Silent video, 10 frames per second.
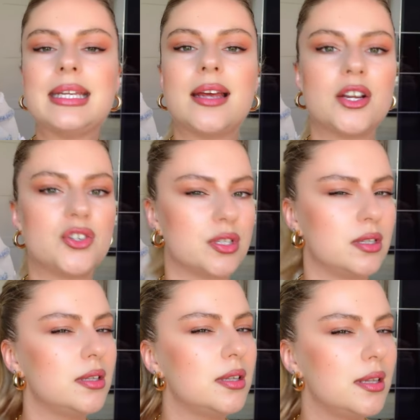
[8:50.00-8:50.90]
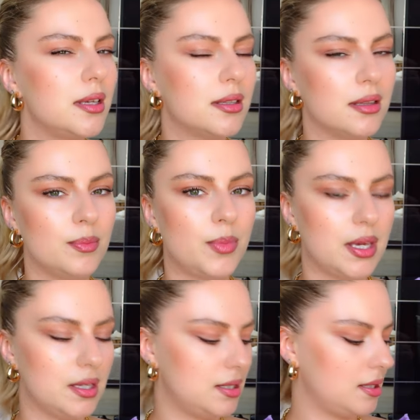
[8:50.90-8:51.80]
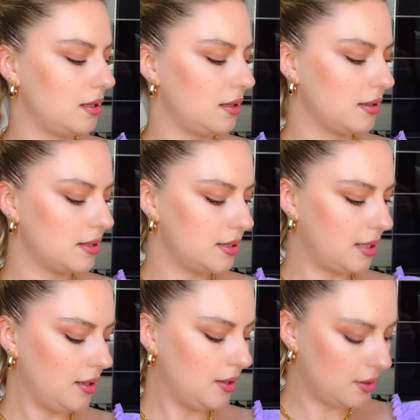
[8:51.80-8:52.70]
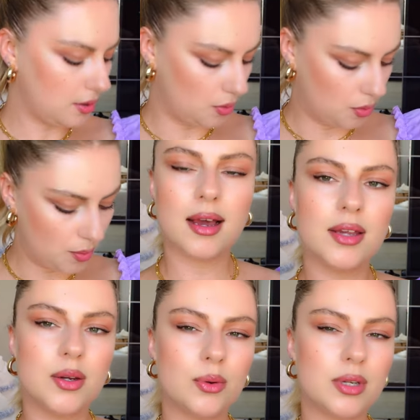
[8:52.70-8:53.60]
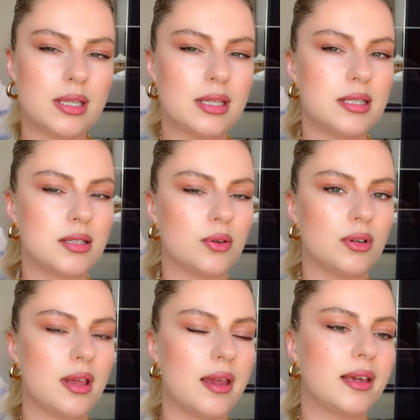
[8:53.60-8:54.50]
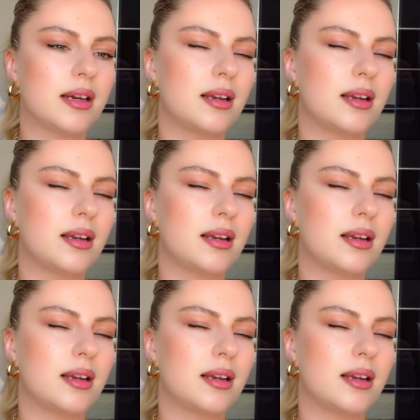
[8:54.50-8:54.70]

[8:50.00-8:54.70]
they are just little bit uh, see-through i know that it's not like